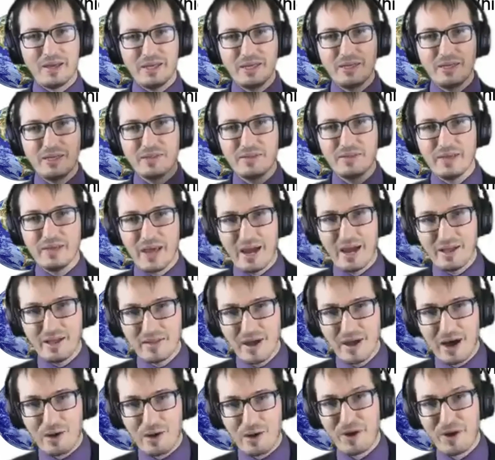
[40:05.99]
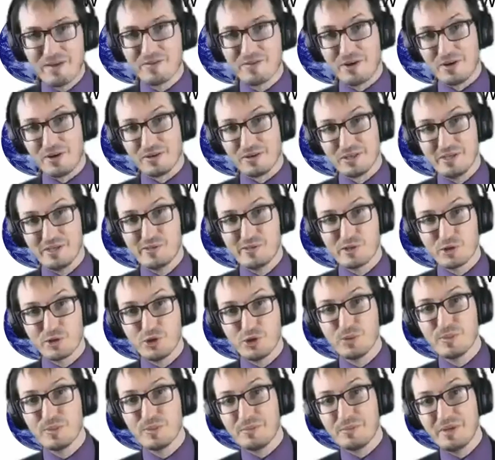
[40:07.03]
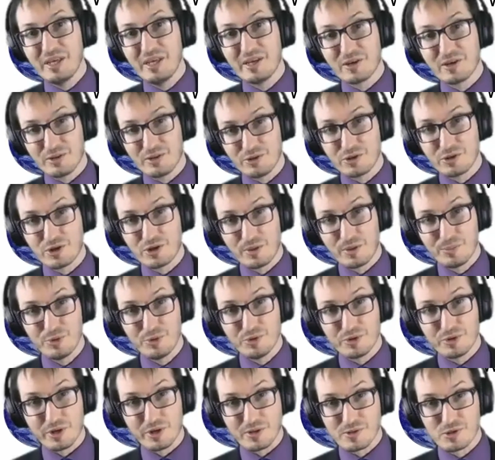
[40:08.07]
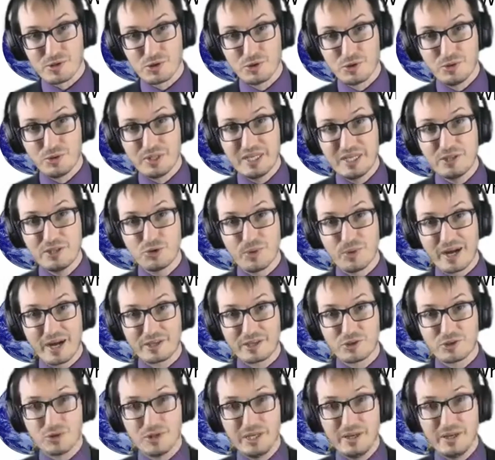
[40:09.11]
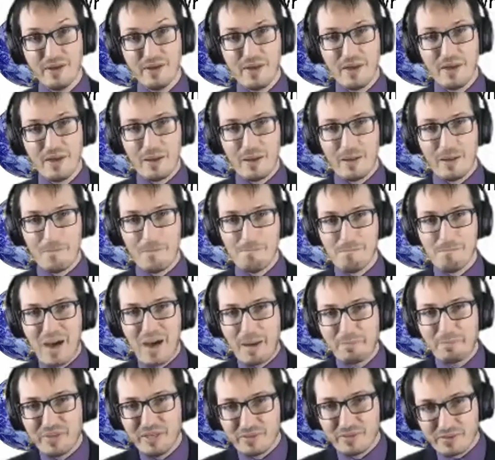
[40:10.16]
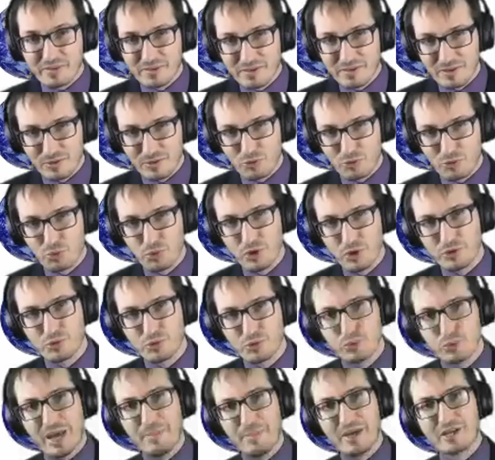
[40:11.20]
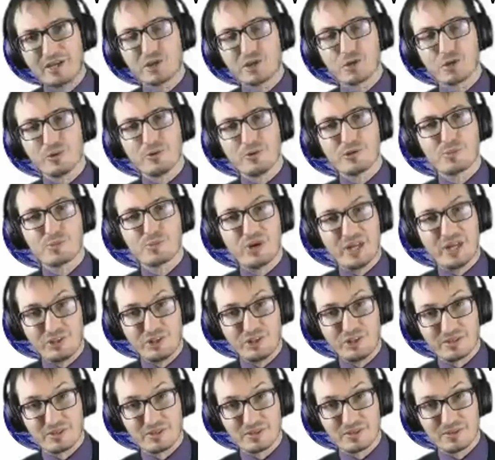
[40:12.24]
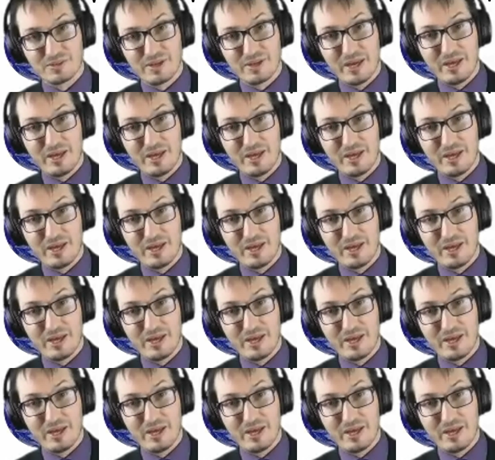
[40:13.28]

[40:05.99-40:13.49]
In the end, however, it's a human being on the computer. So you need to actually map it to a 2-dimensional spreadsheet.